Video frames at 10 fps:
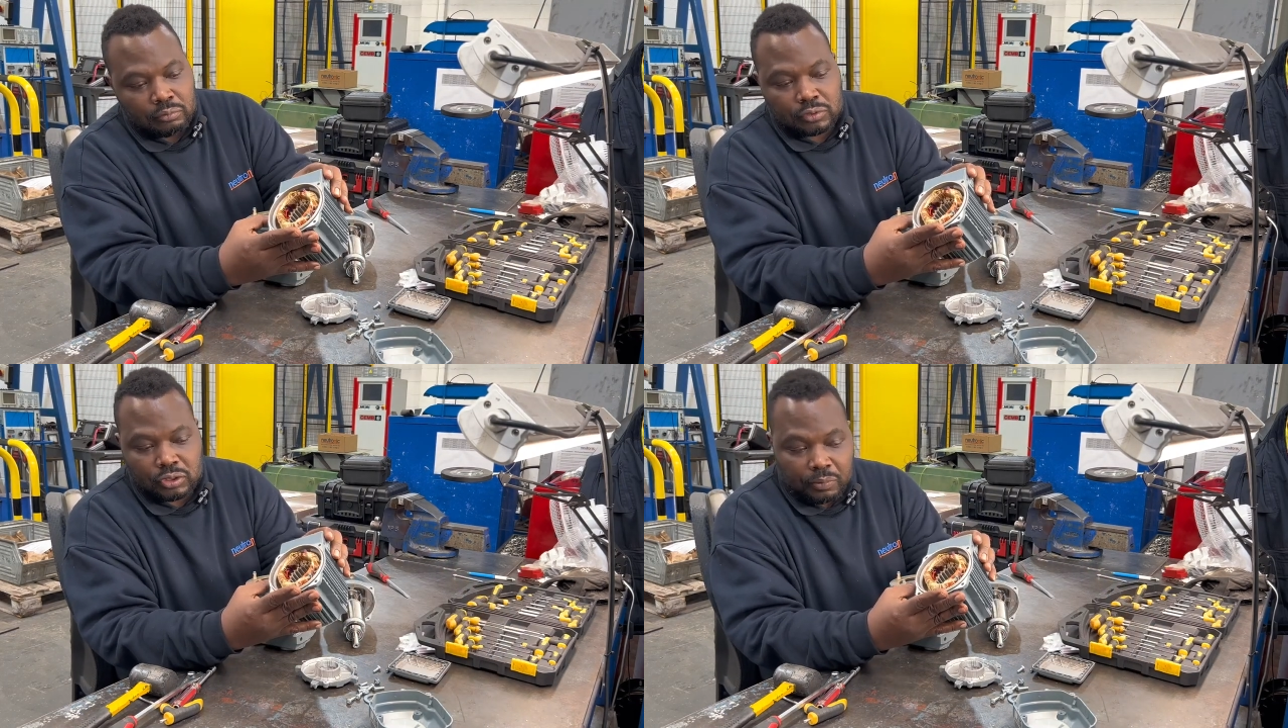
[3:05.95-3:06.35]

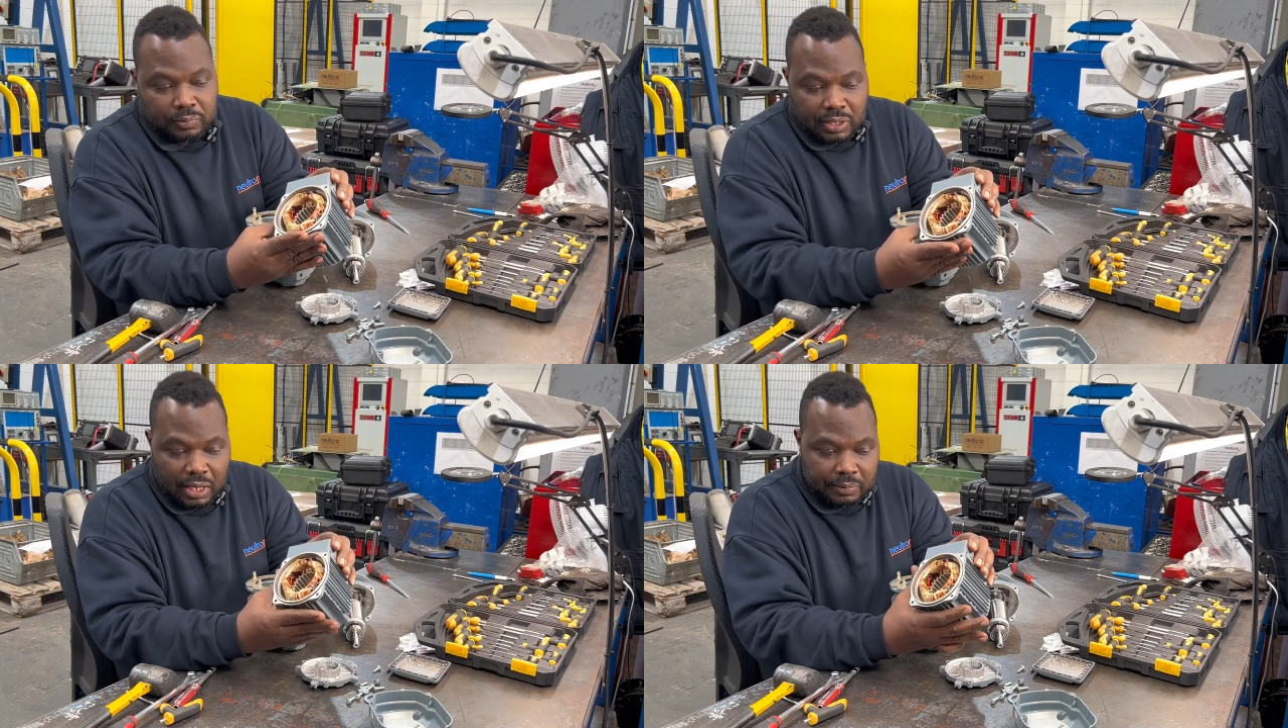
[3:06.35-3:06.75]

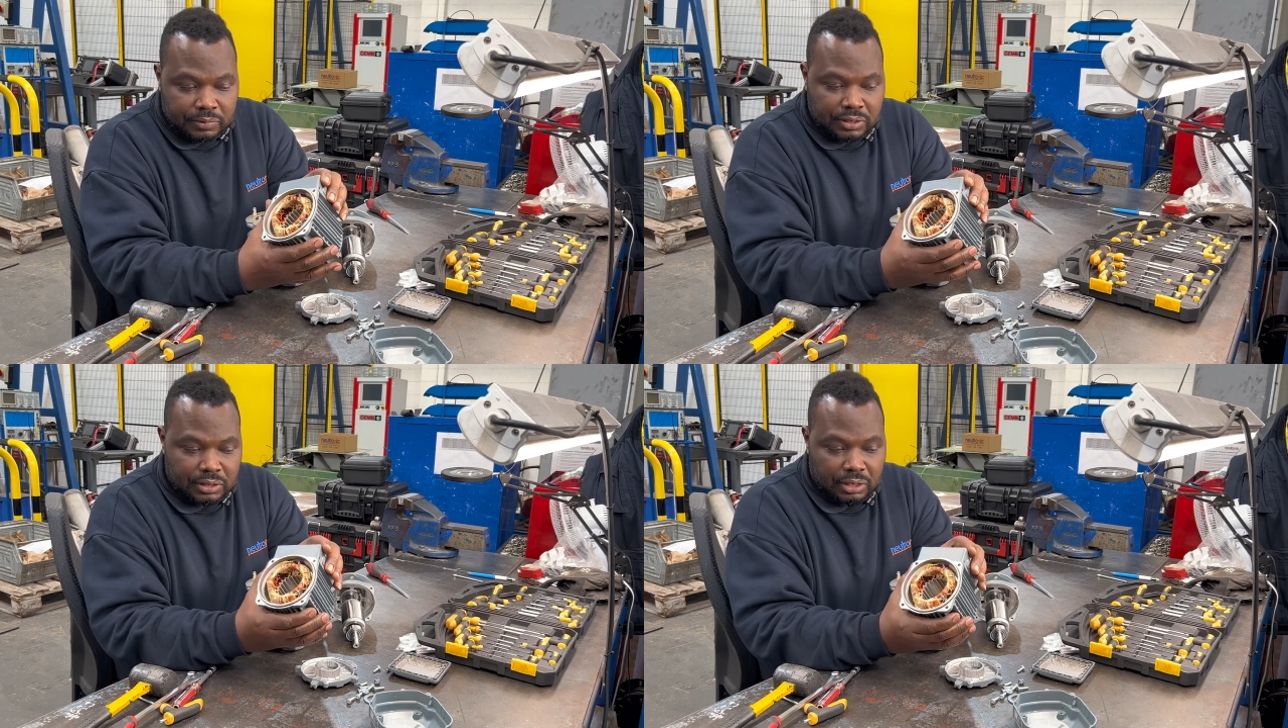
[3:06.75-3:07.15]

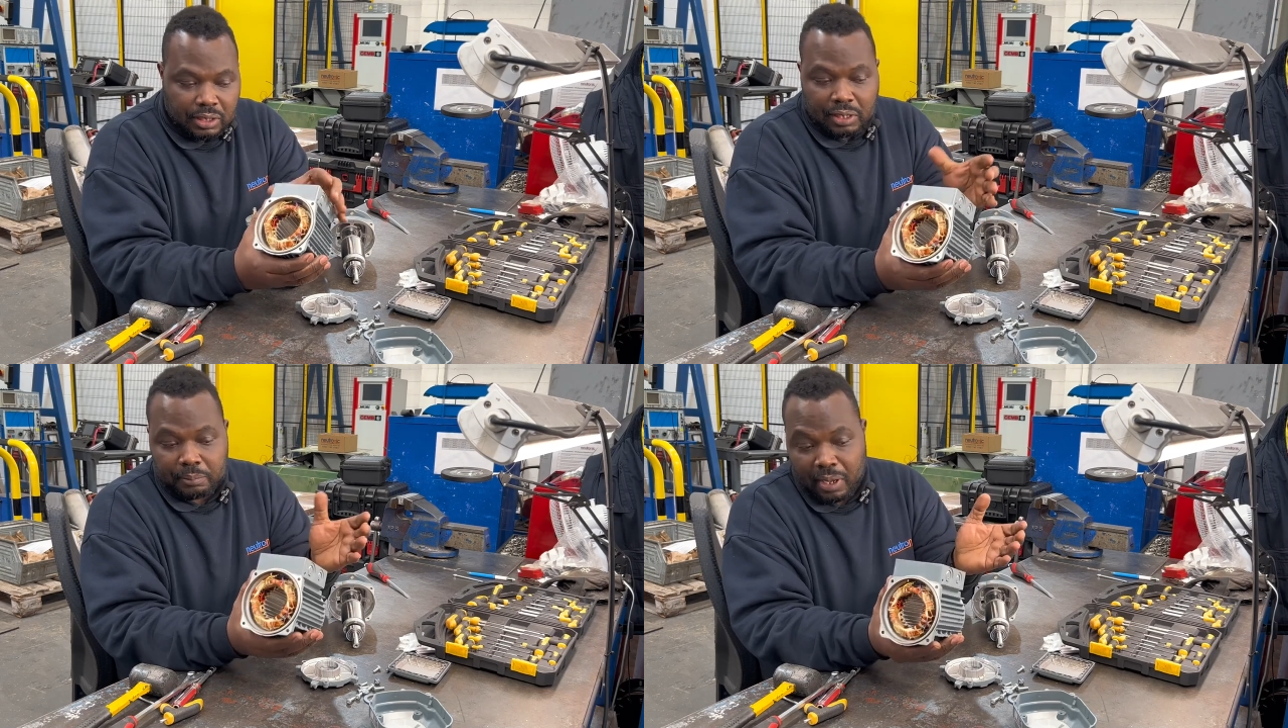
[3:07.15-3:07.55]
Sometimes
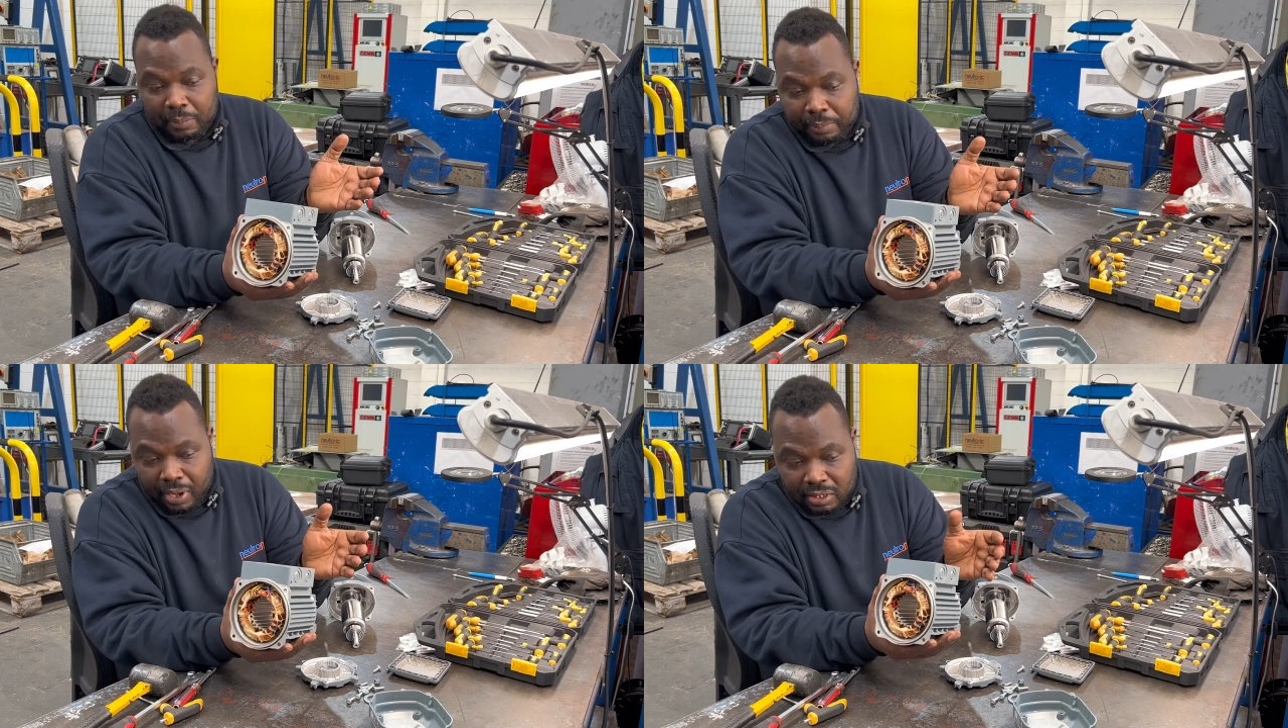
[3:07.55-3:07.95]
it
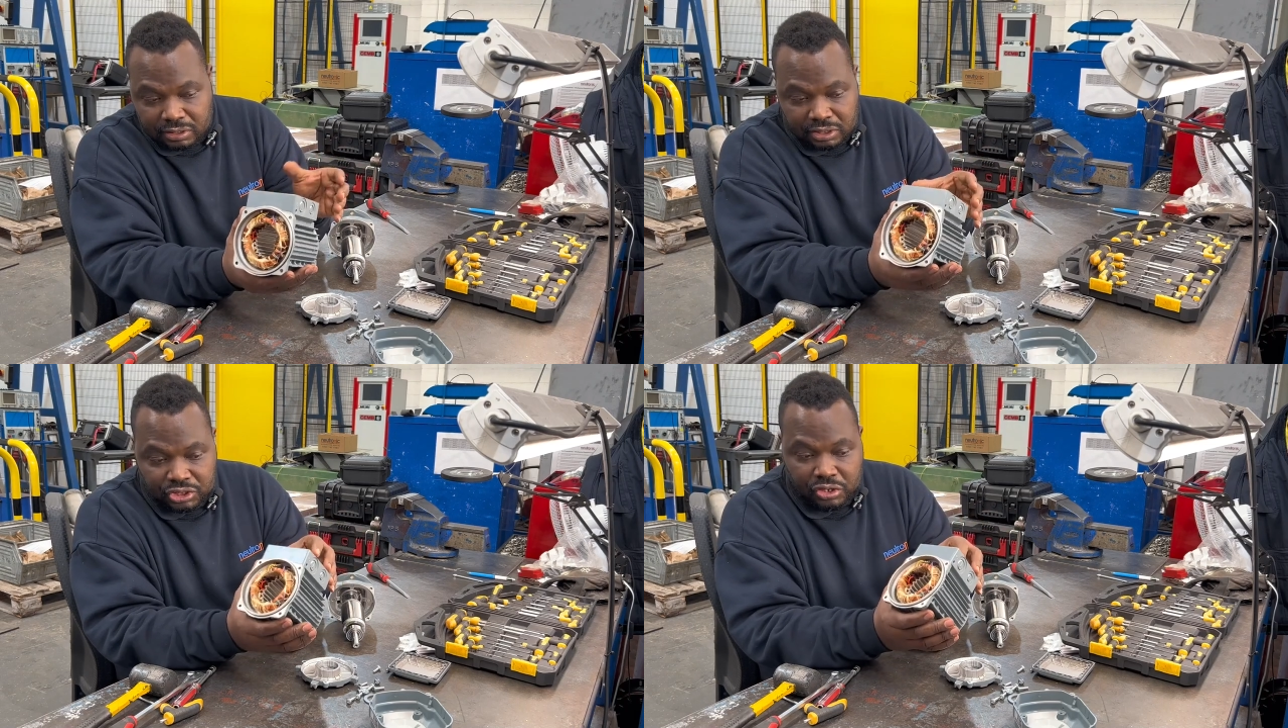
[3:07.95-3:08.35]
might pass
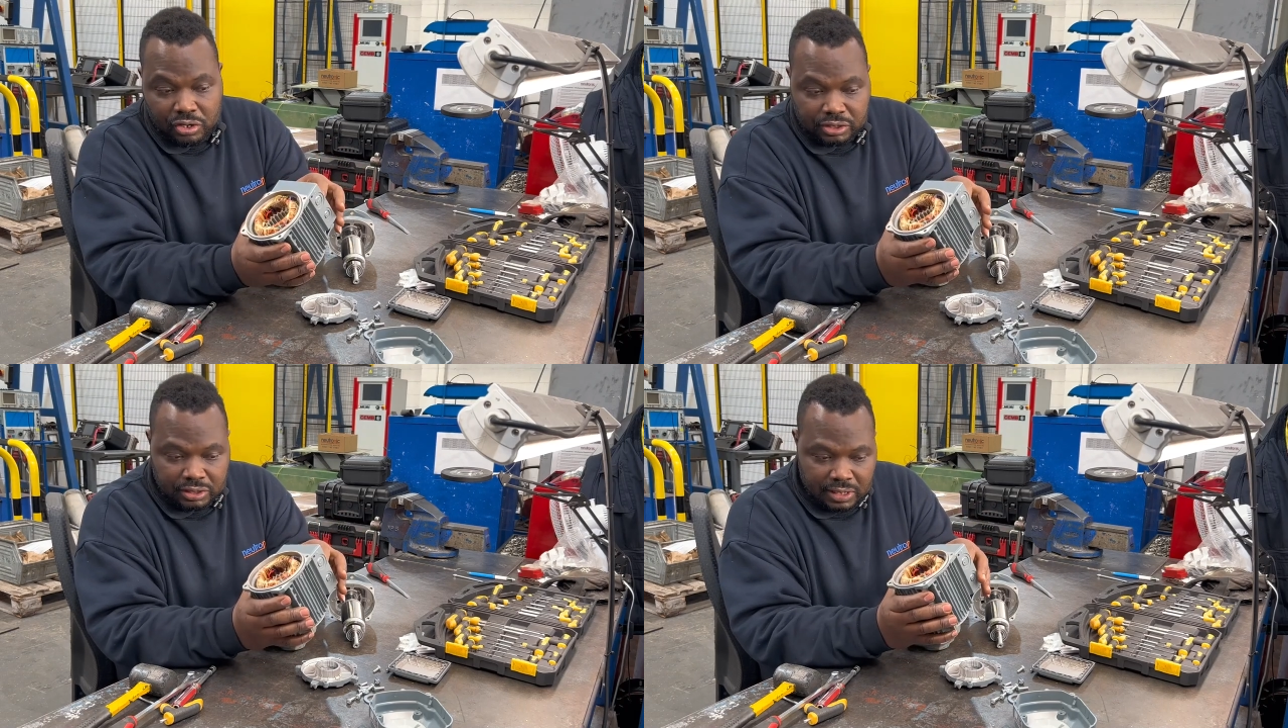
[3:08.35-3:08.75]
the
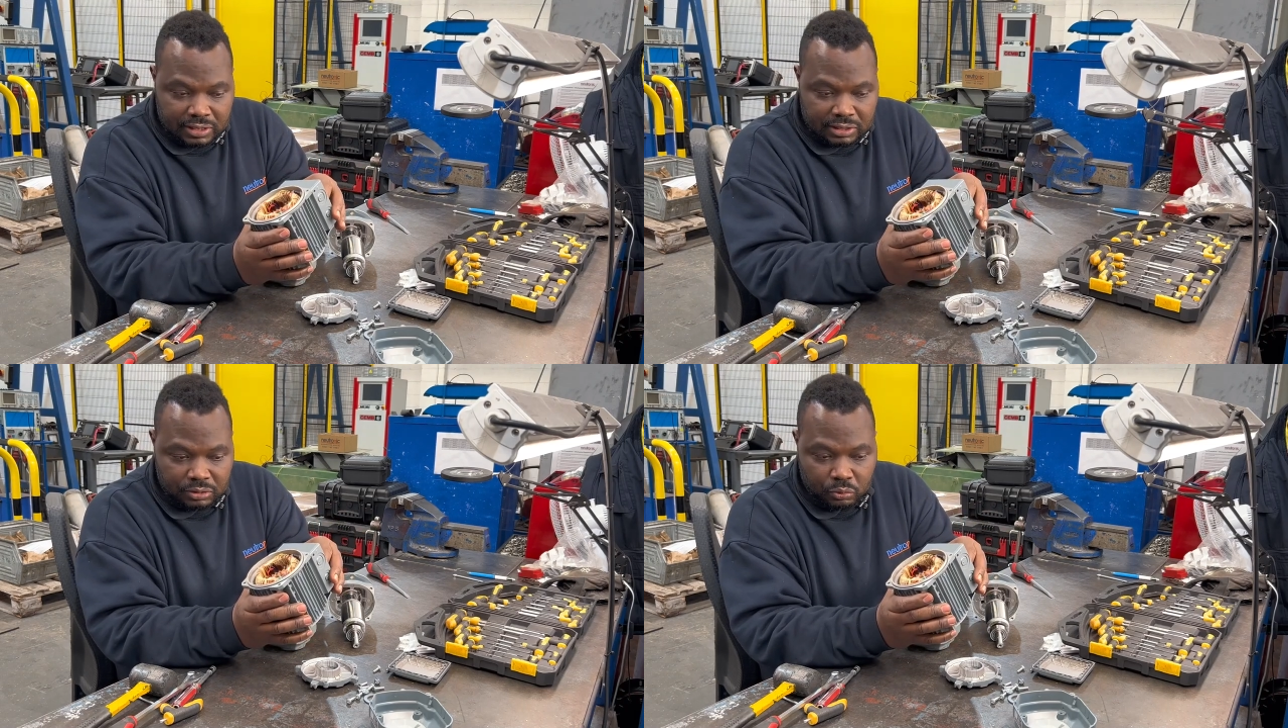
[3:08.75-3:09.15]
surge test.